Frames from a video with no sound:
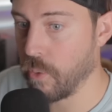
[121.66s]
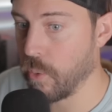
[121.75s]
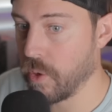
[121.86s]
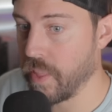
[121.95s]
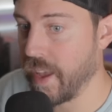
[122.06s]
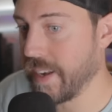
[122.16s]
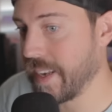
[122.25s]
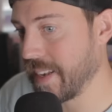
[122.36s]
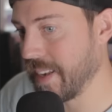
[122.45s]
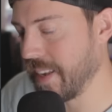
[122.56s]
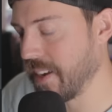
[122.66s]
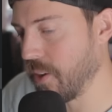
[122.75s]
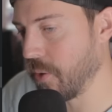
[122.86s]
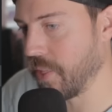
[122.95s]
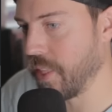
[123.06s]
IV that, you
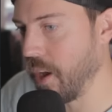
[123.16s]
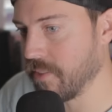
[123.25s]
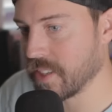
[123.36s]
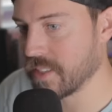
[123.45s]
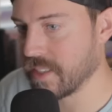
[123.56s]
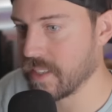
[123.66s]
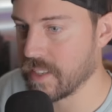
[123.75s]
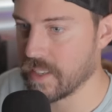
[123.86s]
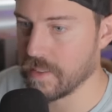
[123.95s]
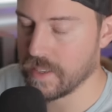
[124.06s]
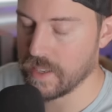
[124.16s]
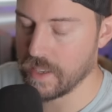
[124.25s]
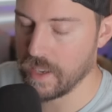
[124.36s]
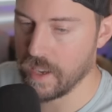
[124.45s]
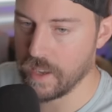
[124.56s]
know, obviously
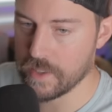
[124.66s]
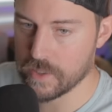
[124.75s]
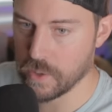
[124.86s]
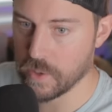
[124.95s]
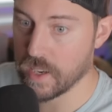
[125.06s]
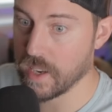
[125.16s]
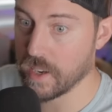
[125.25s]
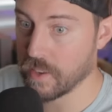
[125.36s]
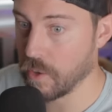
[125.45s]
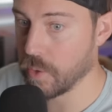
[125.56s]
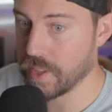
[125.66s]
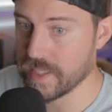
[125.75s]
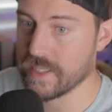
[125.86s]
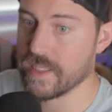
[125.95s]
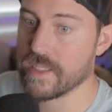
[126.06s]
Toyota didn't go with
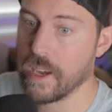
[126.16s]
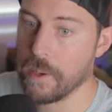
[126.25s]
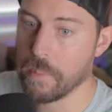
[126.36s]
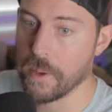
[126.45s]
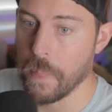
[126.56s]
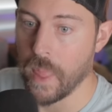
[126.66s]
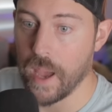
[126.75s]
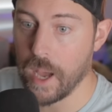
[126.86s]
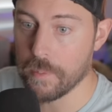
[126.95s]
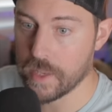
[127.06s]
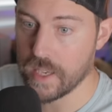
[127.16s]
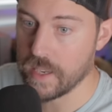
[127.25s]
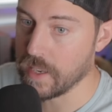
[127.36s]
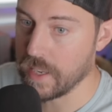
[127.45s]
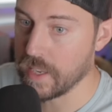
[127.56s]
this design, but I'm
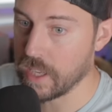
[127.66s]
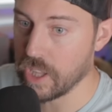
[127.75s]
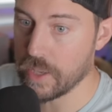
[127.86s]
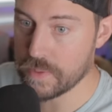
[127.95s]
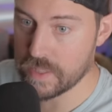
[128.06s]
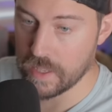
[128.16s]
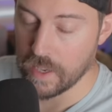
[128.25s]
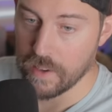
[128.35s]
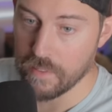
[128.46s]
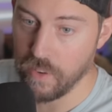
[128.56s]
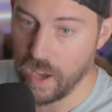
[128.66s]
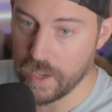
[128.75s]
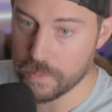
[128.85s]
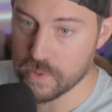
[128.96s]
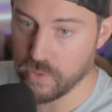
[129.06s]
getting Eclipse
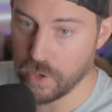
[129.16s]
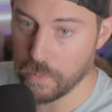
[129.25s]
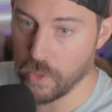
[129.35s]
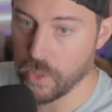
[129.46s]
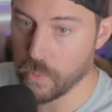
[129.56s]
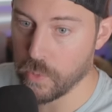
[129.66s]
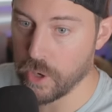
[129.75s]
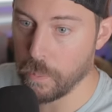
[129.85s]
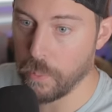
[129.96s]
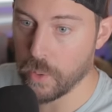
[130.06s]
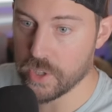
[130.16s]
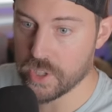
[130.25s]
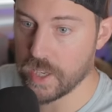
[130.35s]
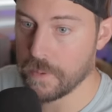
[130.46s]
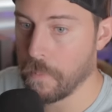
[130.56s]
vibes from the rear
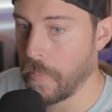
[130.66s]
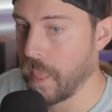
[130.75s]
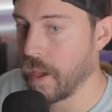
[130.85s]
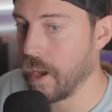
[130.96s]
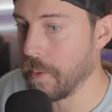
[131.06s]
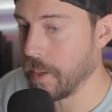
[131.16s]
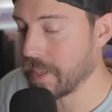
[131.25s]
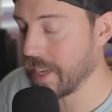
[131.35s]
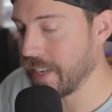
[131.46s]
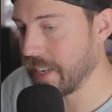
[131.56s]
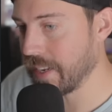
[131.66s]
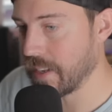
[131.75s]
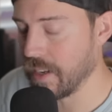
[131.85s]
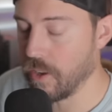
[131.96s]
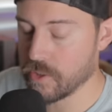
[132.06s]
portion. I'm getting
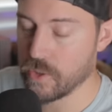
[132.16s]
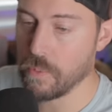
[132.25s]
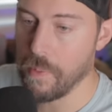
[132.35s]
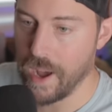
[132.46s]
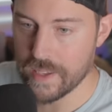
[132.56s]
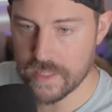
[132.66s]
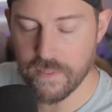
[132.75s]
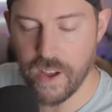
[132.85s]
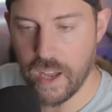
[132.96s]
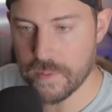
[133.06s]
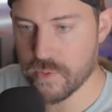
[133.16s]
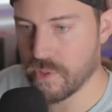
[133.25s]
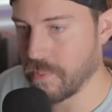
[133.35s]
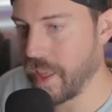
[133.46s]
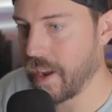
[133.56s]
also Mazda vibes
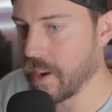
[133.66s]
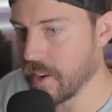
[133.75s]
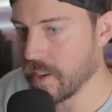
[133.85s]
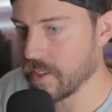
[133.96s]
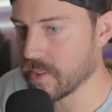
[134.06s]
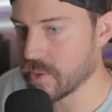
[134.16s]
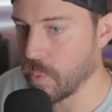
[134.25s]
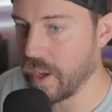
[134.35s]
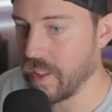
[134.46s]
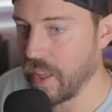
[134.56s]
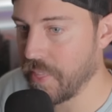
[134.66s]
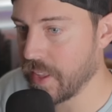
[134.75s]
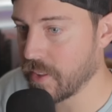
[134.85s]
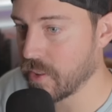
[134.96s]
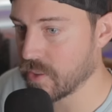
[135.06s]
from that era as well. I
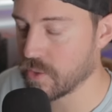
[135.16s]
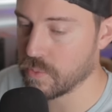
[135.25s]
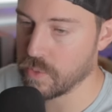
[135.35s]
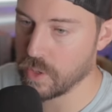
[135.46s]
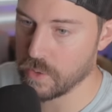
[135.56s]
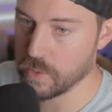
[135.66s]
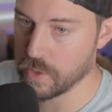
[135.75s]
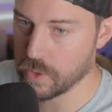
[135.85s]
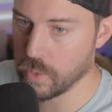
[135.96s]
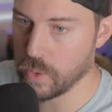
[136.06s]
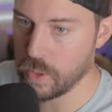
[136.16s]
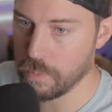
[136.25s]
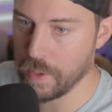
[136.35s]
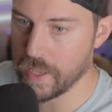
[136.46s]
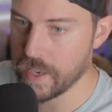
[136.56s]
think it looks really, really cool,
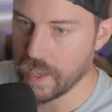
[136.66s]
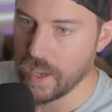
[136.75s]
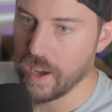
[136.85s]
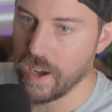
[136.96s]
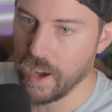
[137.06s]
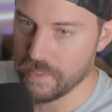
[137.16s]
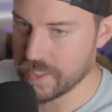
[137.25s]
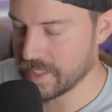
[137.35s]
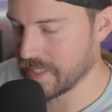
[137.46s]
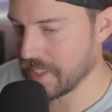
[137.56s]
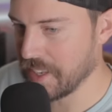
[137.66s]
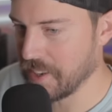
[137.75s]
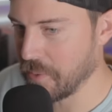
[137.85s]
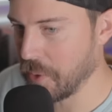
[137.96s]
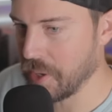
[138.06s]
but
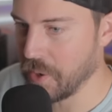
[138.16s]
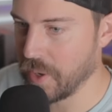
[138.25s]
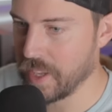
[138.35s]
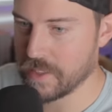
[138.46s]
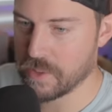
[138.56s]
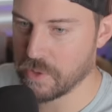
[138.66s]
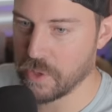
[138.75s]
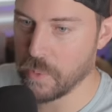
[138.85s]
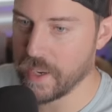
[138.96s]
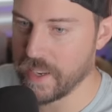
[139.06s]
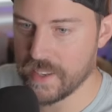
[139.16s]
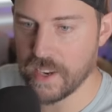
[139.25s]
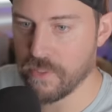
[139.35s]
obviously, we know history went a